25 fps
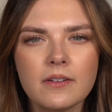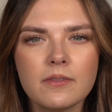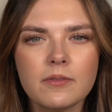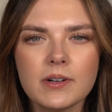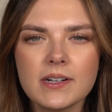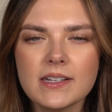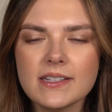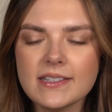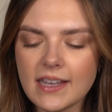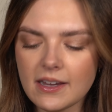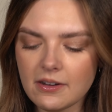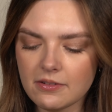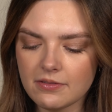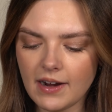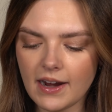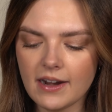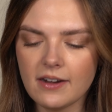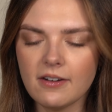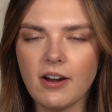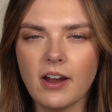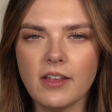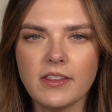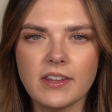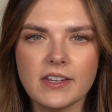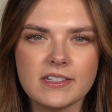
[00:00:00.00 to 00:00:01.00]
I want to say right
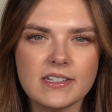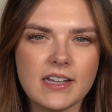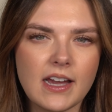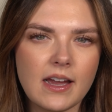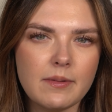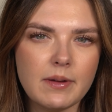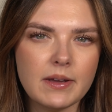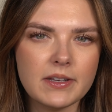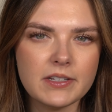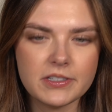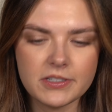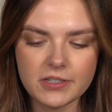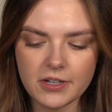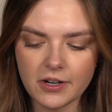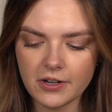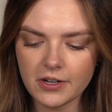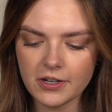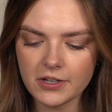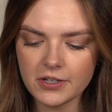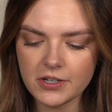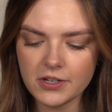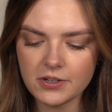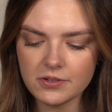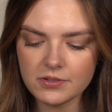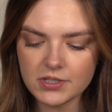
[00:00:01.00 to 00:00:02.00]
around the time I
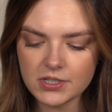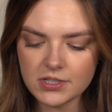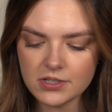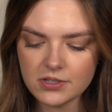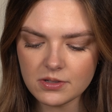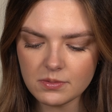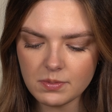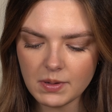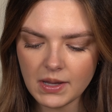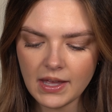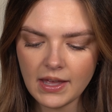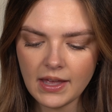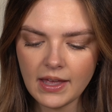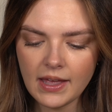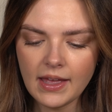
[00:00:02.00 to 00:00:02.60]
started YouTube.